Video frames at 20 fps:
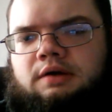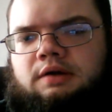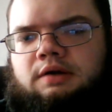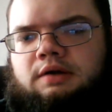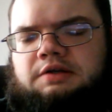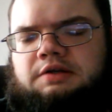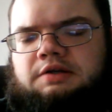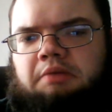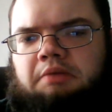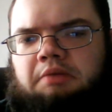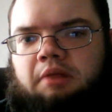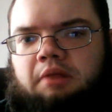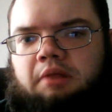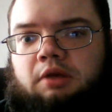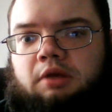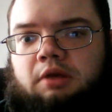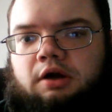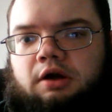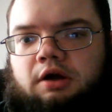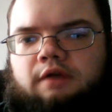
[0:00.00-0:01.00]
summoned the
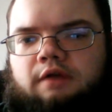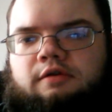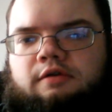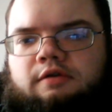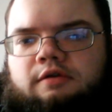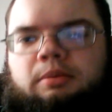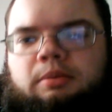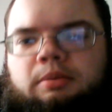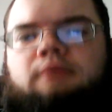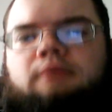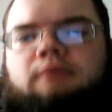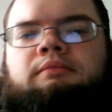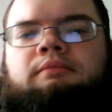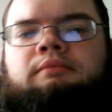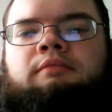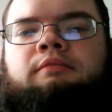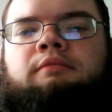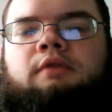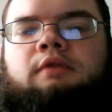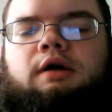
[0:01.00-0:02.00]
Midgard Serpent
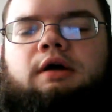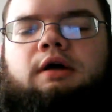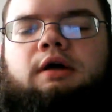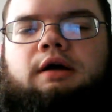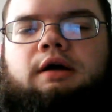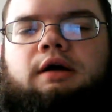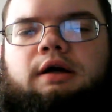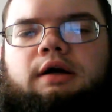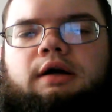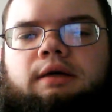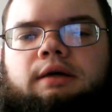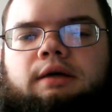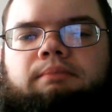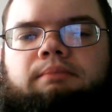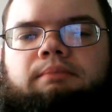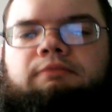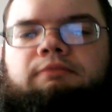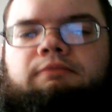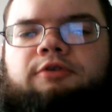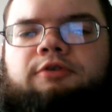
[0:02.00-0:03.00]

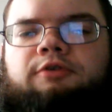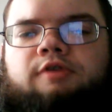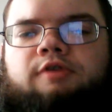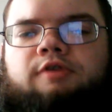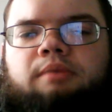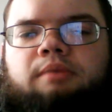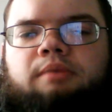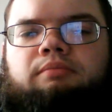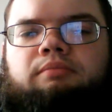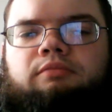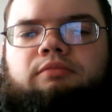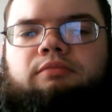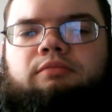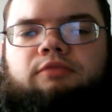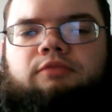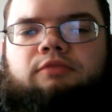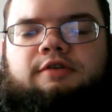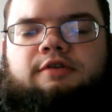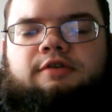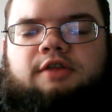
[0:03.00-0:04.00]
for some
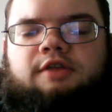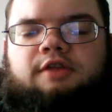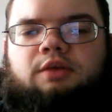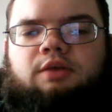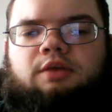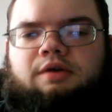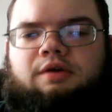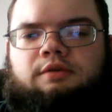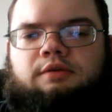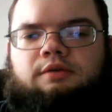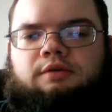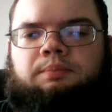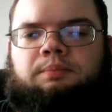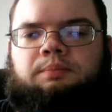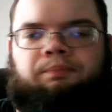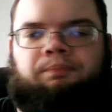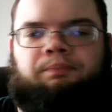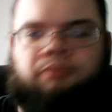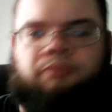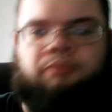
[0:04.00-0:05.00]
silly reason,
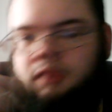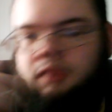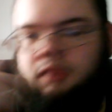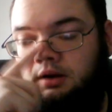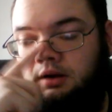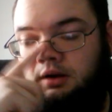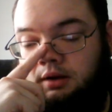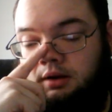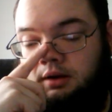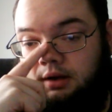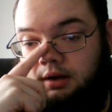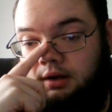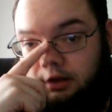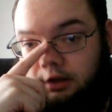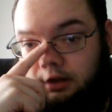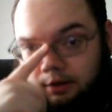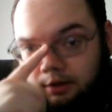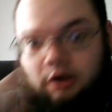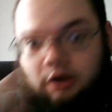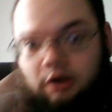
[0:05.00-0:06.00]
and
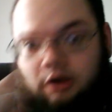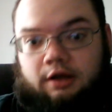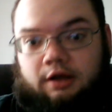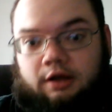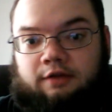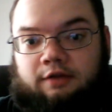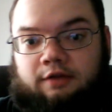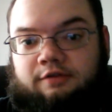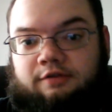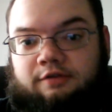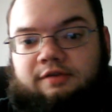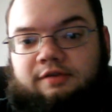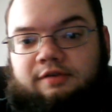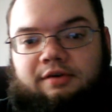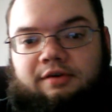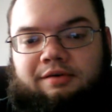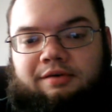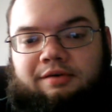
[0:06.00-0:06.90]
the Americans